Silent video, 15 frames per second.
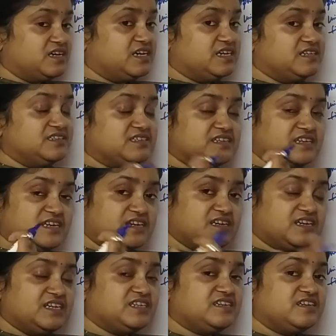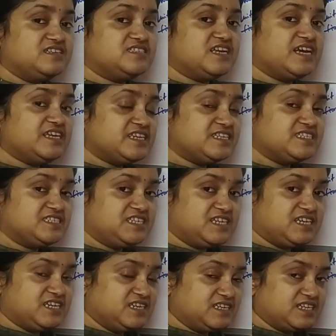increase the
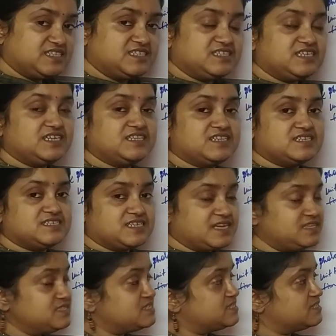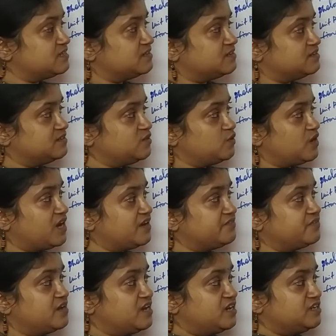intensity in the sense you have
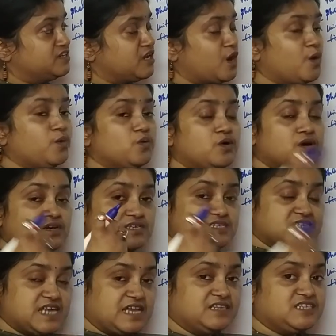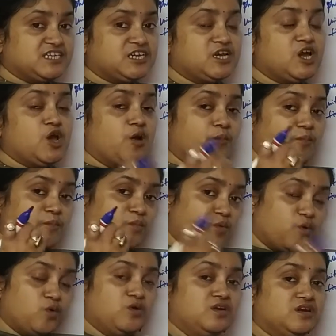now sending
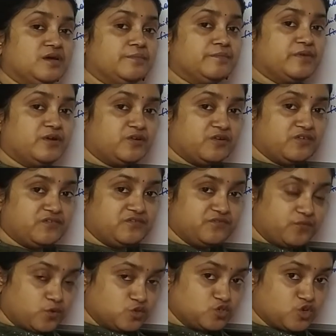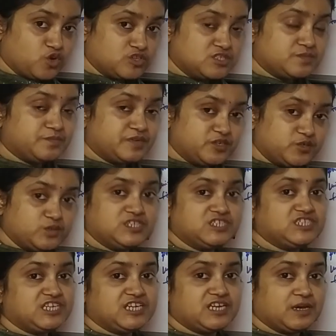more number of photons per unit
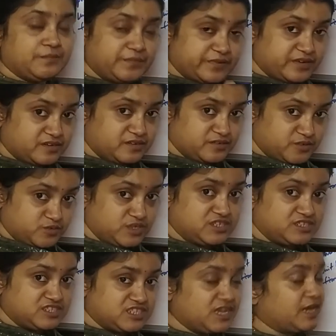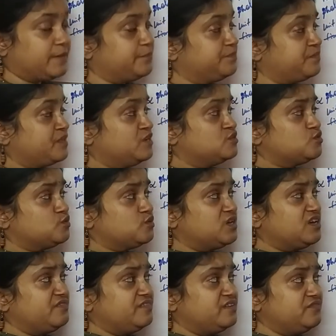area per unit time. So
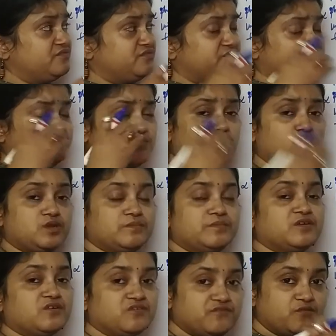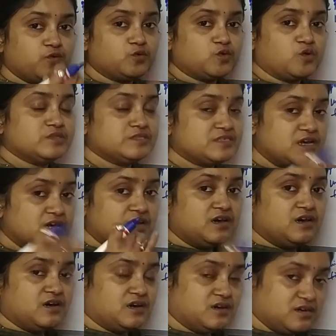even if more number of photons
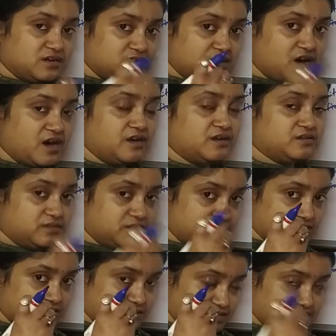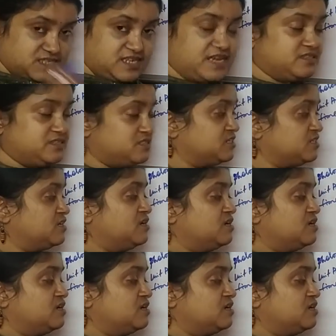are sent